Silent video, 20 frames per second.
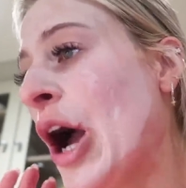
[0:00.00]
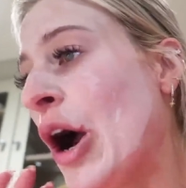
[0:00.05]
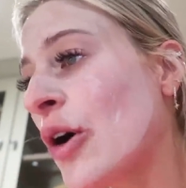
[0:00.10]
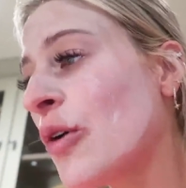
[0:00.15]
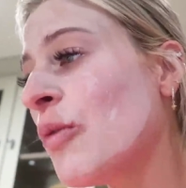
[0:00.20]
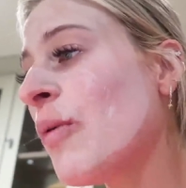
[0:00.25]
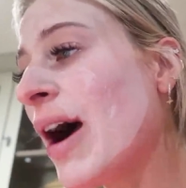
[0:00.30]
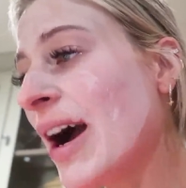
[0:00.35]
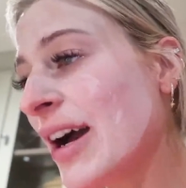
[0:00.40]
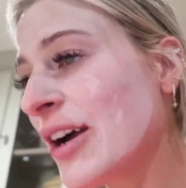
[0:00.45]

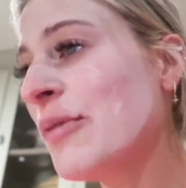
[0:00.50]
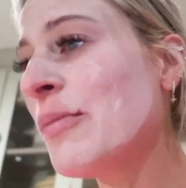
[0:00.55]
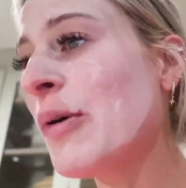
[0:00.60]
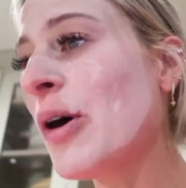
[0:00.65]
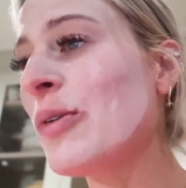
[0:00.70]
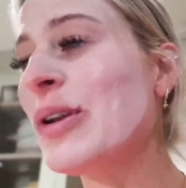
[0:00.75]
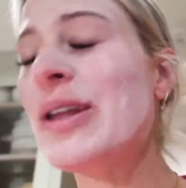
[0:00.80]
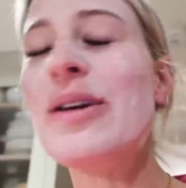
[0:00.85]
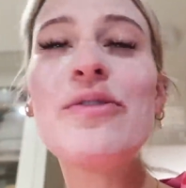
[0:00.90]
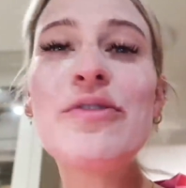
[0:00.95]

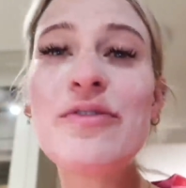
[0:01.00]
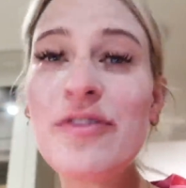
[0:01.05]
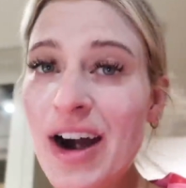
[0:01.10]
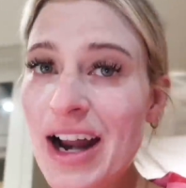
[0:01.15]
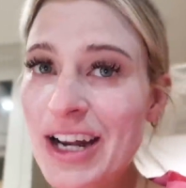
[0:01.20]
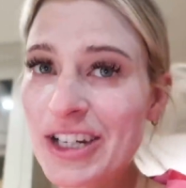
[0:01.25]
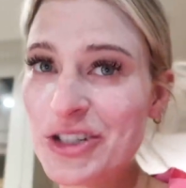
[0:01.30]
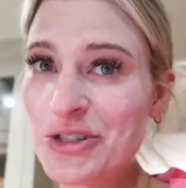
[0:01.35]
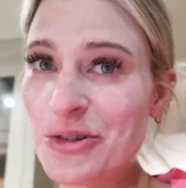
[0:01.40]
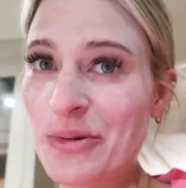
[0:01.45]
guacamole,
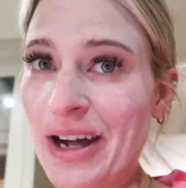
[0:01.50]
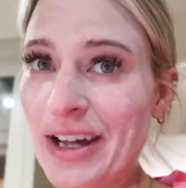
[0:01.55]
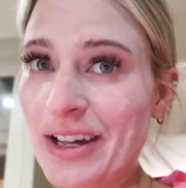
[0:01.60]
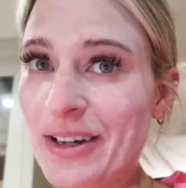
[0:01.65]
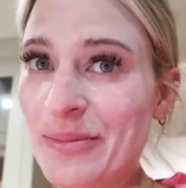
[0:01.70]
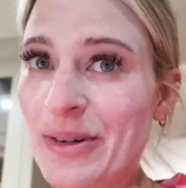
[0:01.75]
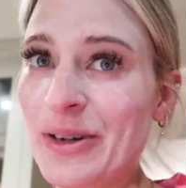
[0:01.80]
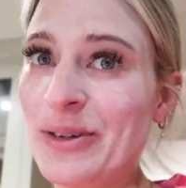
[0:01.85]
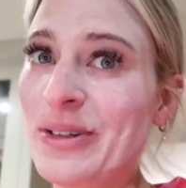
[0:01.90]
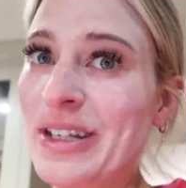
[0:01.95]
fresh
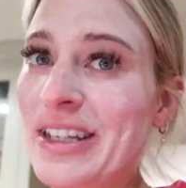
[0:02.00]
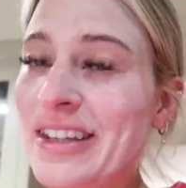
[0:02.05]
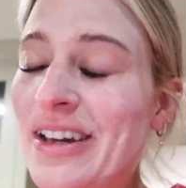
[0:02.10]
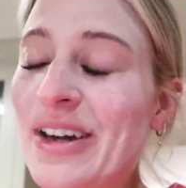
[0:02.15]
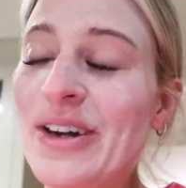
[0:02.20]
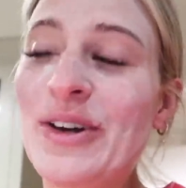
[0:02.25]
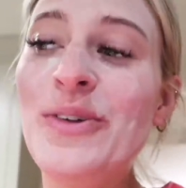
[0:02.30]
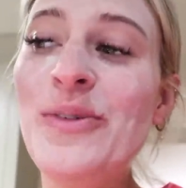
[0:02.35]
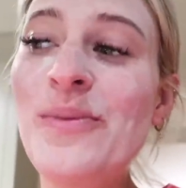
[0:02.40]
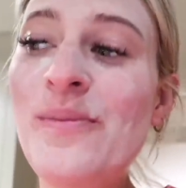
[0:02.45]
guacamole
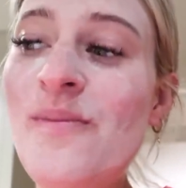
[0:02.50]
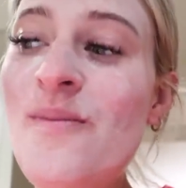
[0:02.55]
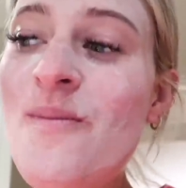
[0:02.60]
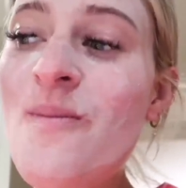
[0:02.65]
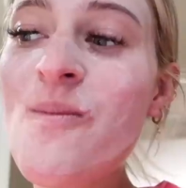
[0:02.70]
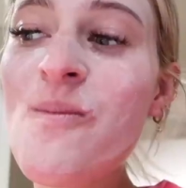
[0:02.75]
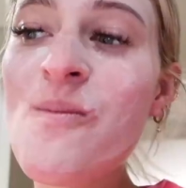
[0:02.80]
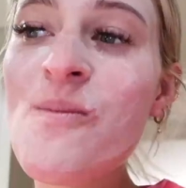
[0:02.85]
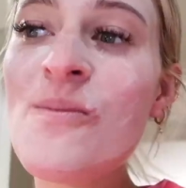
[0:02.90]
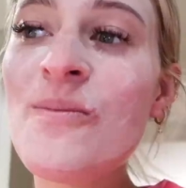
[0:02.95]
though,
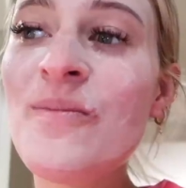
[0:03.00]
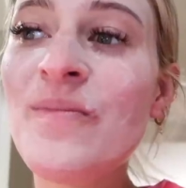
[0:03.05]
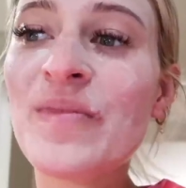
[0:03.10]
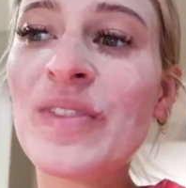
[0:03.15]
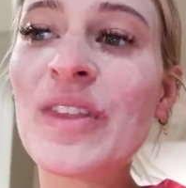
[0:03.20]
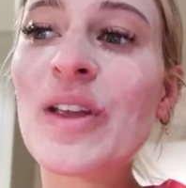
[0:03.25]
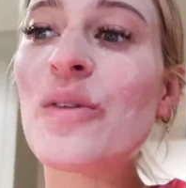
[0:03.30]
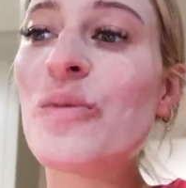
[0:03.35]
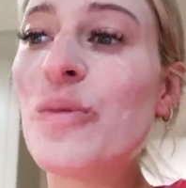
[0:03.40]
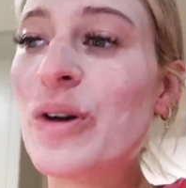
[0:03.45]

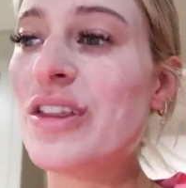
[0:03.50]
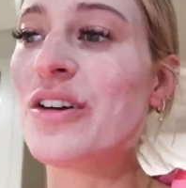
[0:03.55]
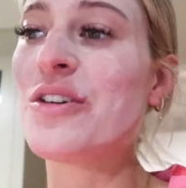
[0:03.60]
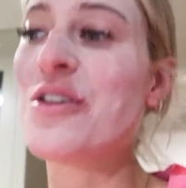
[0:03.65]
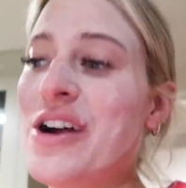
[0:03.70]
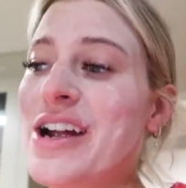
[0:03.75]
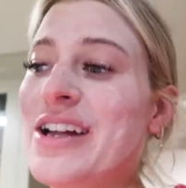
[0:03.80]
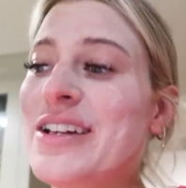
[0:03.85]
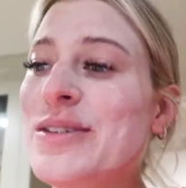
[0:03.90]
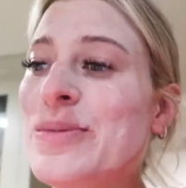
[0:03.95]
with a
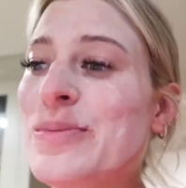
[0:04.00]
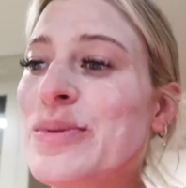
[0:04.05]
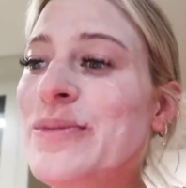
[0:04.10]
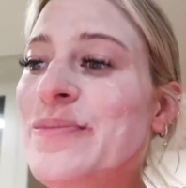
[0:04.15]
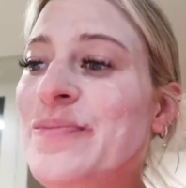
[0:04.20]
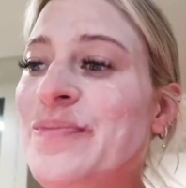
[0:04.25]
crisp.